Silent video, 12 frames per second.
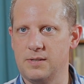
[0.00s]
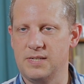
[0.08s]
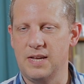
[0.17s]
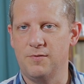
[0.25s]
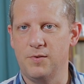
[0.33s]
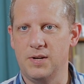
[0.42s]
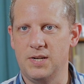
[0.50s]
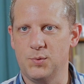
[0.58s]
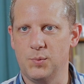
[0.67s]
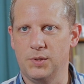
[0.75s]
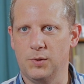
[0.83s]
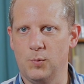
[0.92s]
the
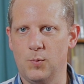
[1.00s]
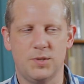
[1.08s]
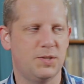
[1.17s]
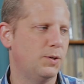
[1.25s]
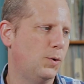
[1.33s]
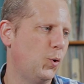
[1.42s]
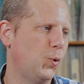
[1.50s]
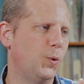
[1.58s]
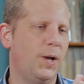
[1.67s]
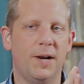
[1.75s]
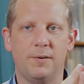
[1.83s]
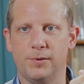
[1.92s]
70s when there wasn't a whole
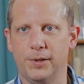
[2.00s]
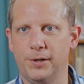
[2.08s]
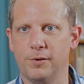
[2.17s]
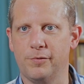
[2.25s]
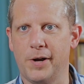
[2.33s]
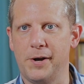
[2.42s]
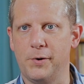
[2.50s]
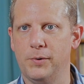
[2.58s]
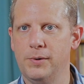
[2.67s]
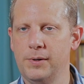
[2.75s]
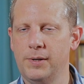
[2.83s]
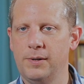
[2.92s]
lot of clear vinyl